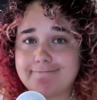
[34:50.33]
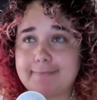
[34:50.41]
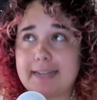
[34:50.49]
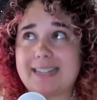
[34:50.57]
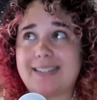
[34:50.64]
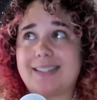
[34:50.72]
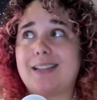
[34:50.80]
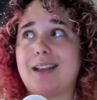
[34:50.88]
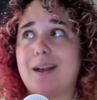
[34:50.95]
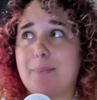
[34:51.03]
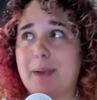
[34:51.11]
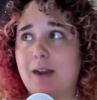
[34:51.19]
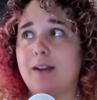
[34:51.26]
That's a
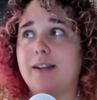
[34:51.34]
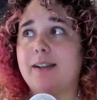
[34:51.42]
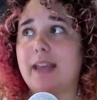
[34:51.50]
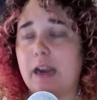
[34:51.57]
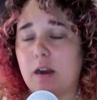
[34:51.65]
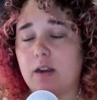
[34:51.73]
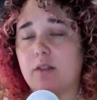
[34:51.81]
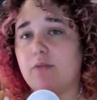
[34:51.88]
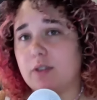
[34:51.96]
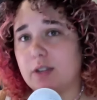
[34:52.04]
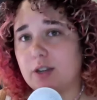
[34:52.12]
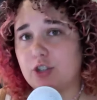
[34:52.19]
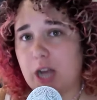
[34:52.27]
parent caring for
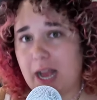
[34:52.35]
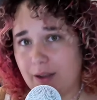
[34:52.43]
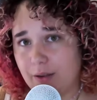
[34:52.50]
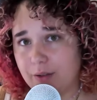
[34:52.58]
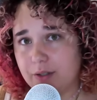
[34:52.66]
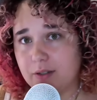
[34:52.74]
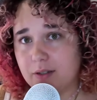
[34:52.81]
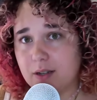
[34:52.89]
their child.